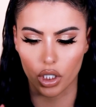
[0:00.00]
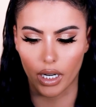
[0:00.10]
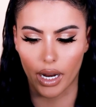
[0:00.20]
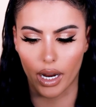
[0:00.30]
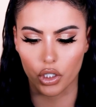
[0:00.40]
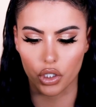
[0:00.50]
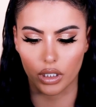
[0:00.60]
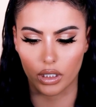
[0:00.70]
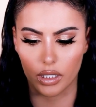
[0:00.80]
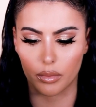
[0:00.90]
and I
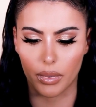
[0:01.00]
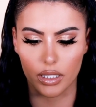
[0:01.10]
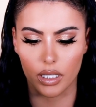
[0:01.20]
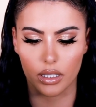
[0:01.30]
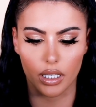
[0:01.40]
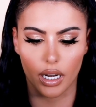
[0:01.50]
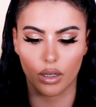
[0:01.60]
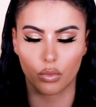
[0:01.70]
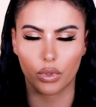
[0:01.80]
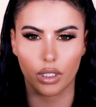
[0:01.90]
actually did mix it
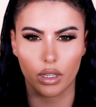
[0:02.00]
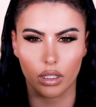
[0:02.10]
today with